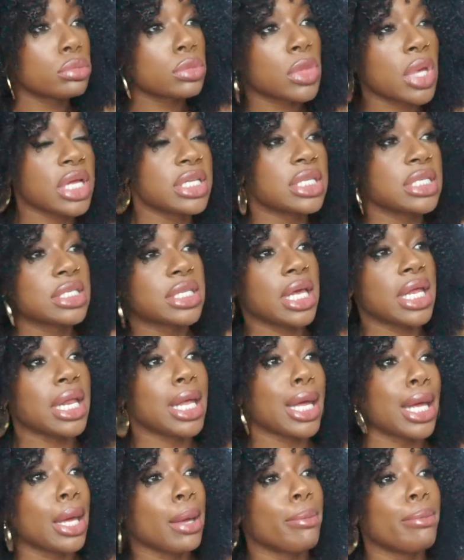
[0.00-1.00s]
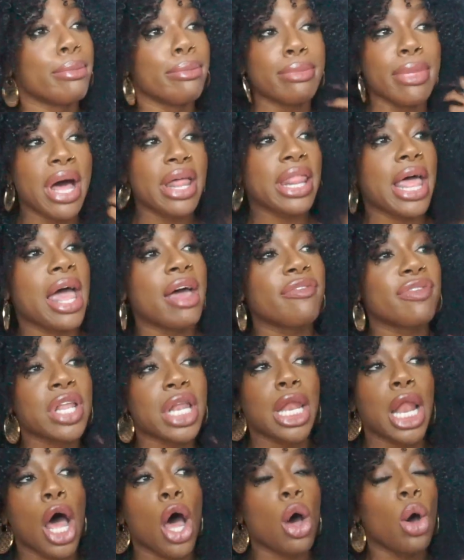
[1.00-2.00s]
Because it's getting mother
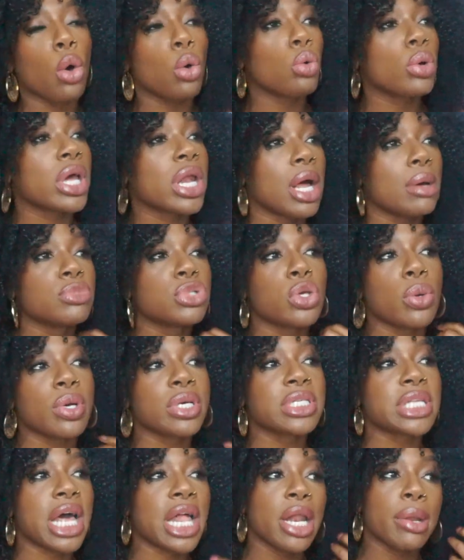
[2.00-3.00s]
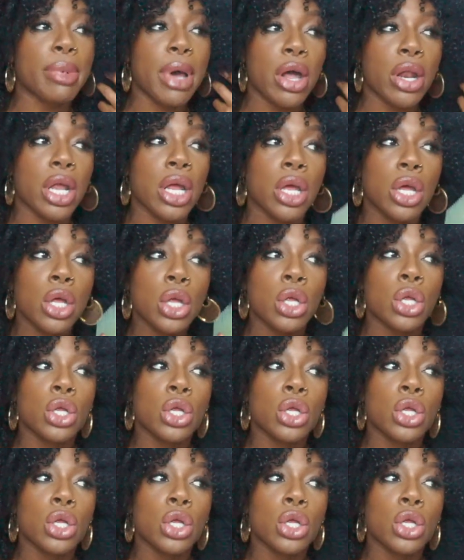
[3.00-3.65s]
effing long. And I'm so excited about it.